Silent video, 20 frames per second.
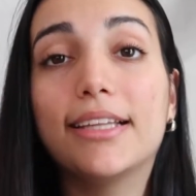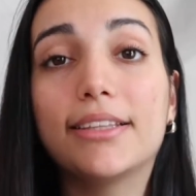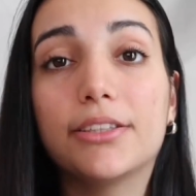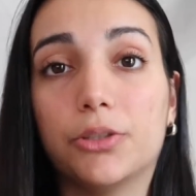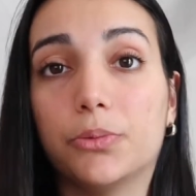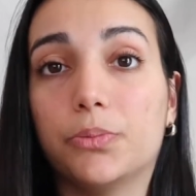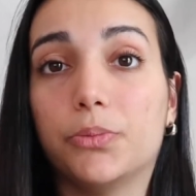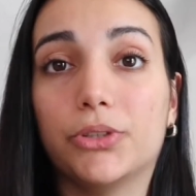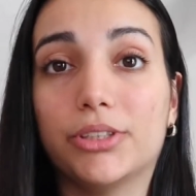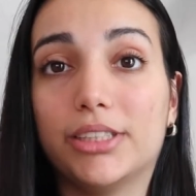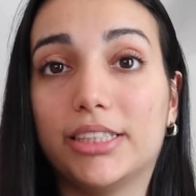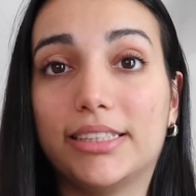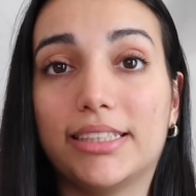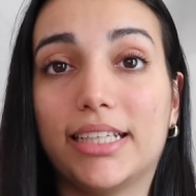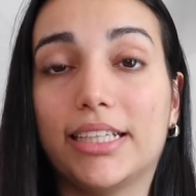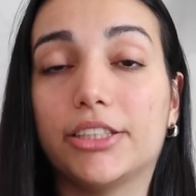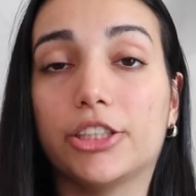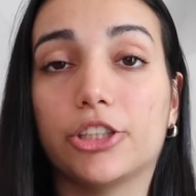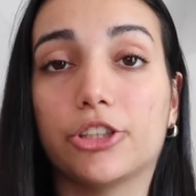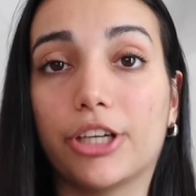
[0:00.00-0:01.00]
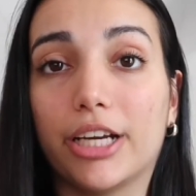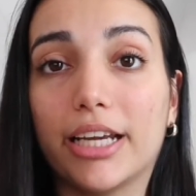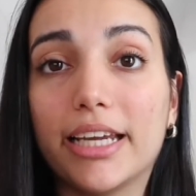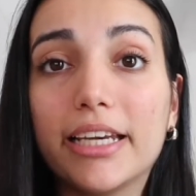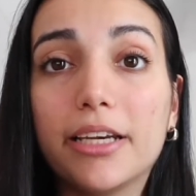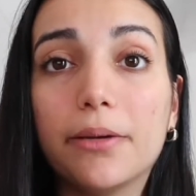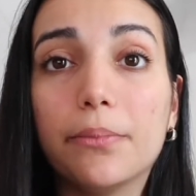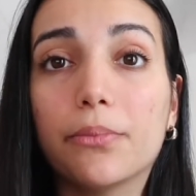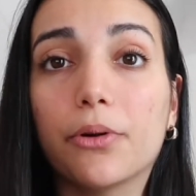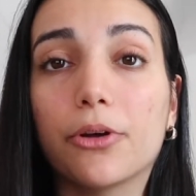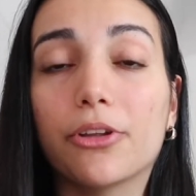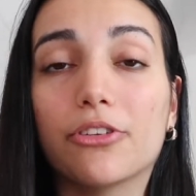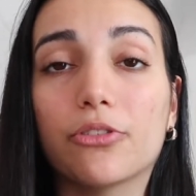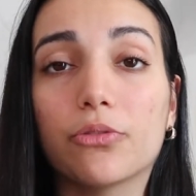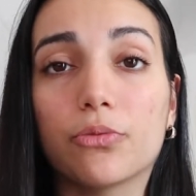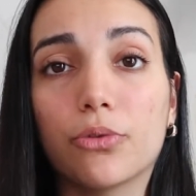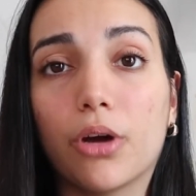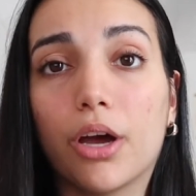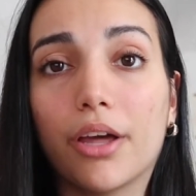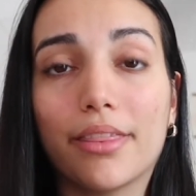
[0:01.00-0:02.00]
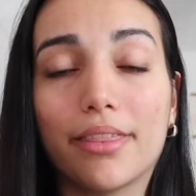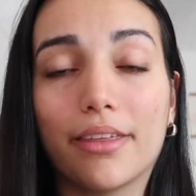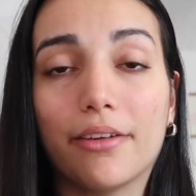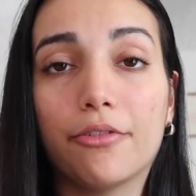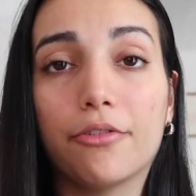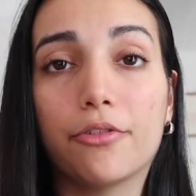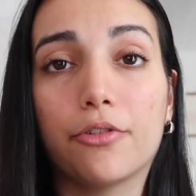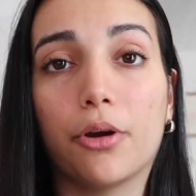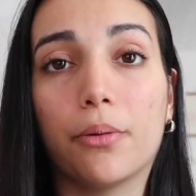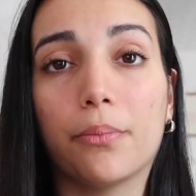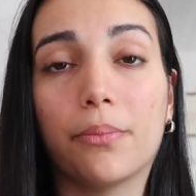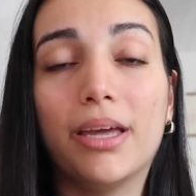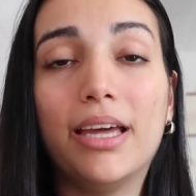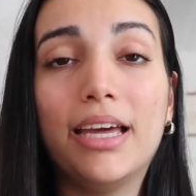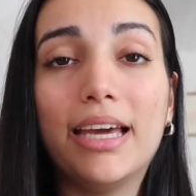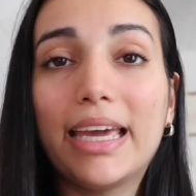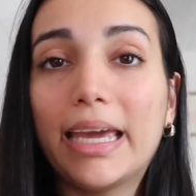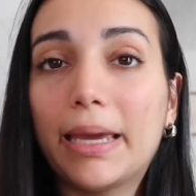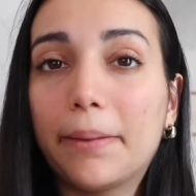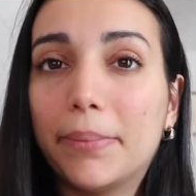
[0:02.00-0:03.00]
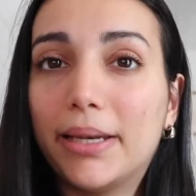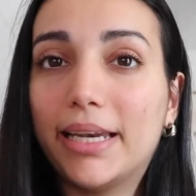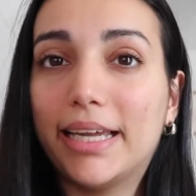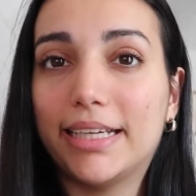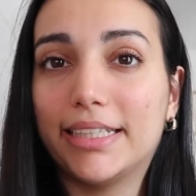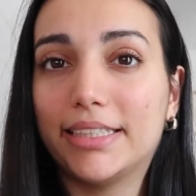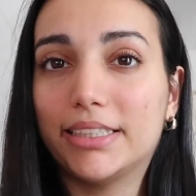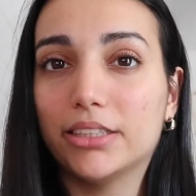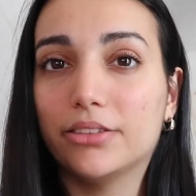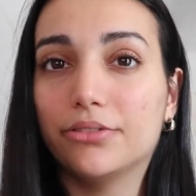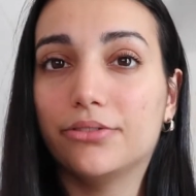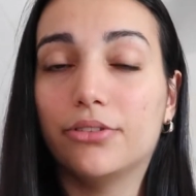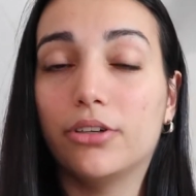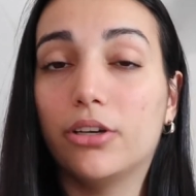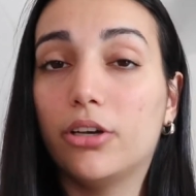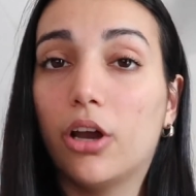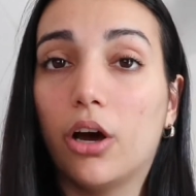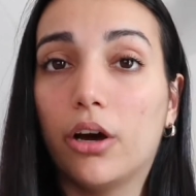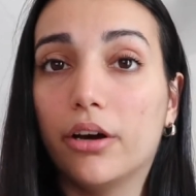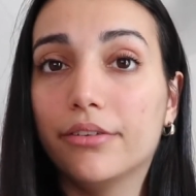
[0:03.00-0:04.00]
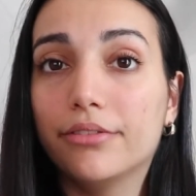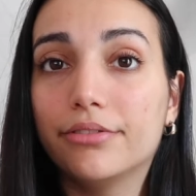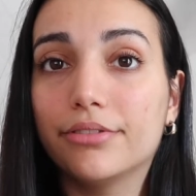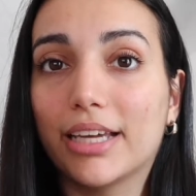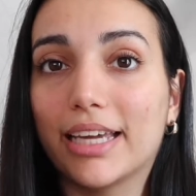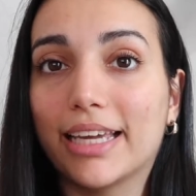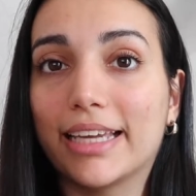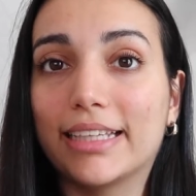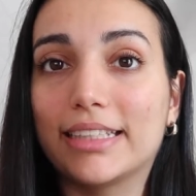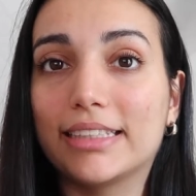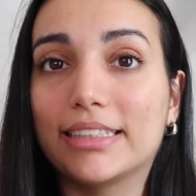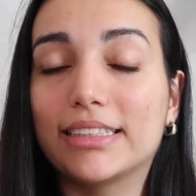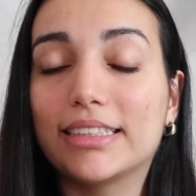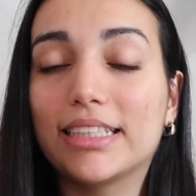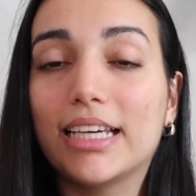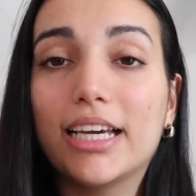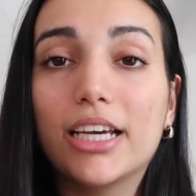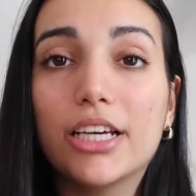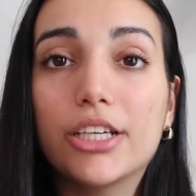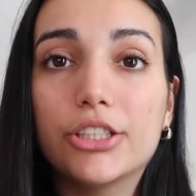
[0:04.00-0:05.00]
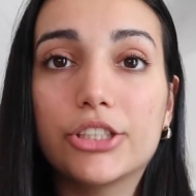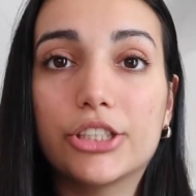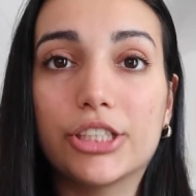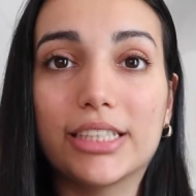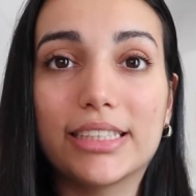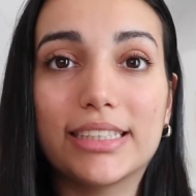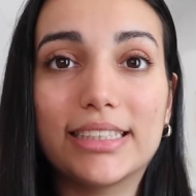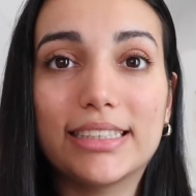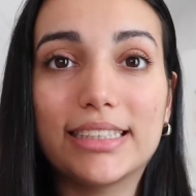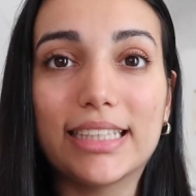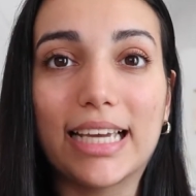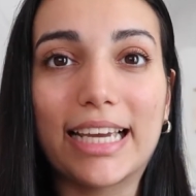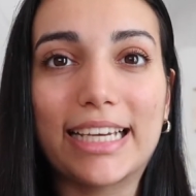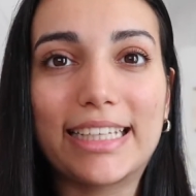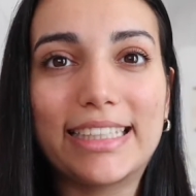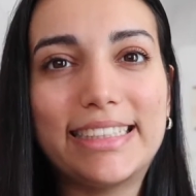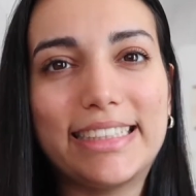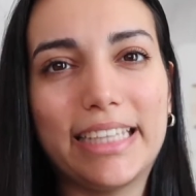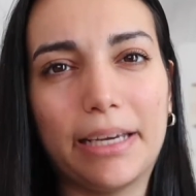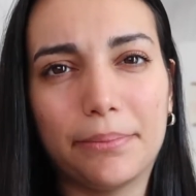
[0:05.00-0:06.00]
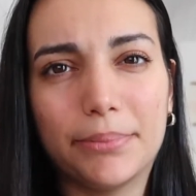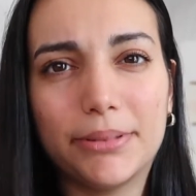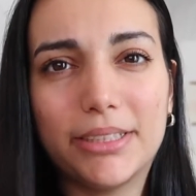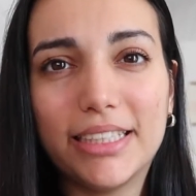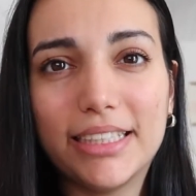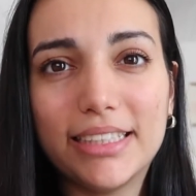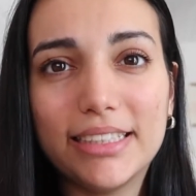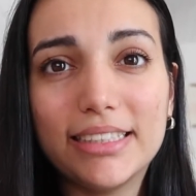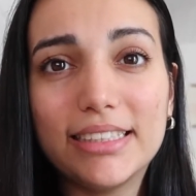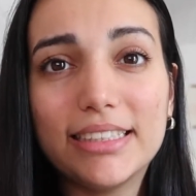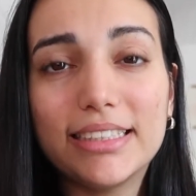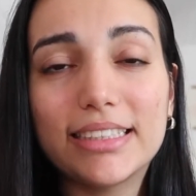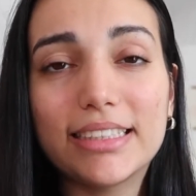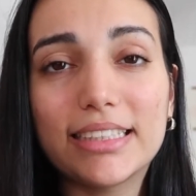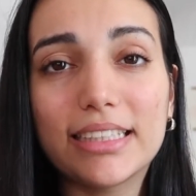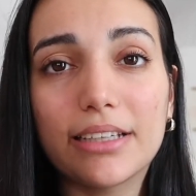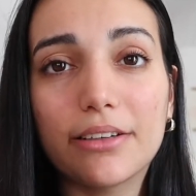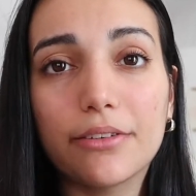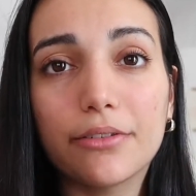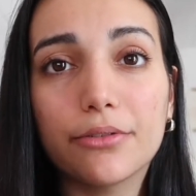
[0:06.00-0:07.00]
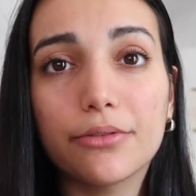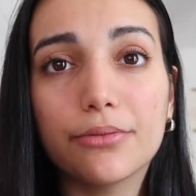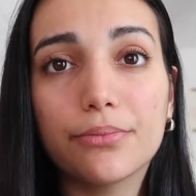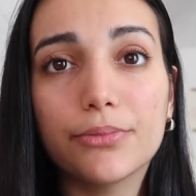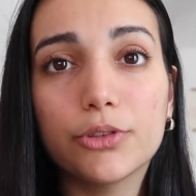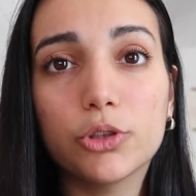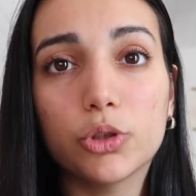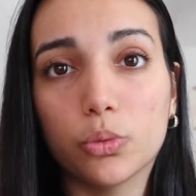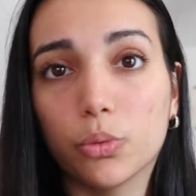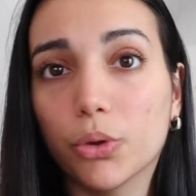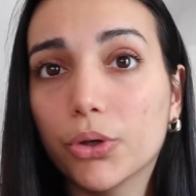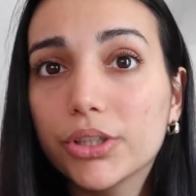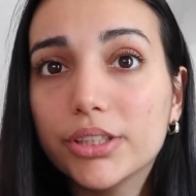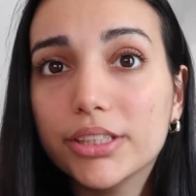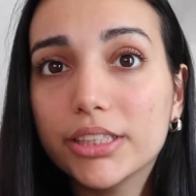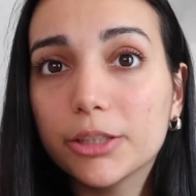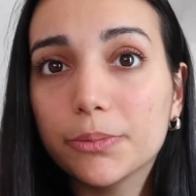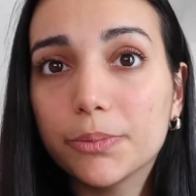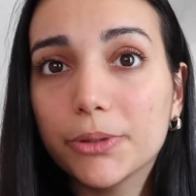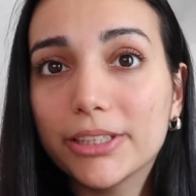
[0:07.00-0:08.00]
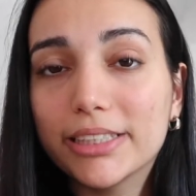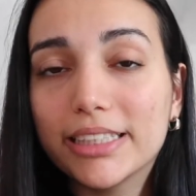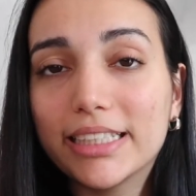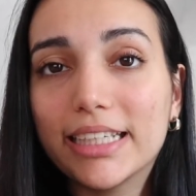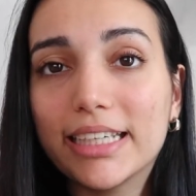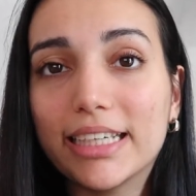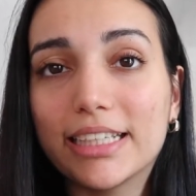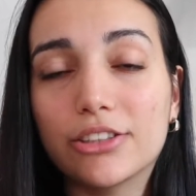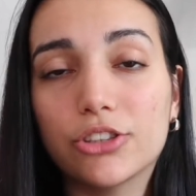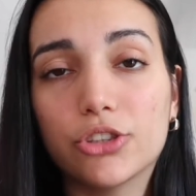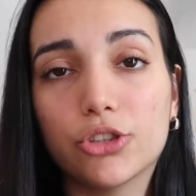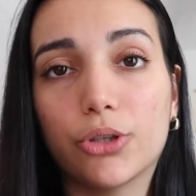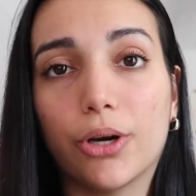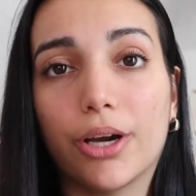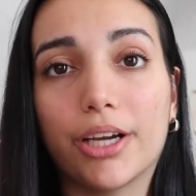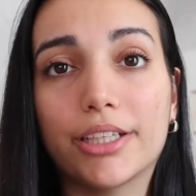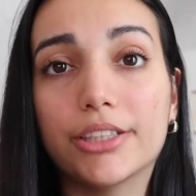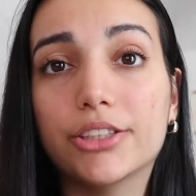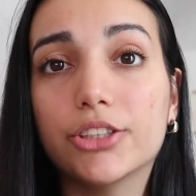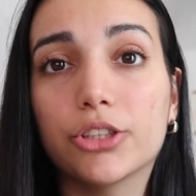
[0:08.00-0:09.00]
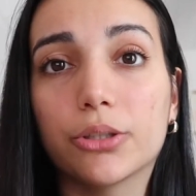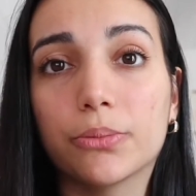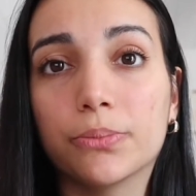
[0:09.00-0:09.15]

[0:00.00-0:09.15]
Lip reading: the body that you're in, but rather from a place of love and just acceptance towards your body and trying to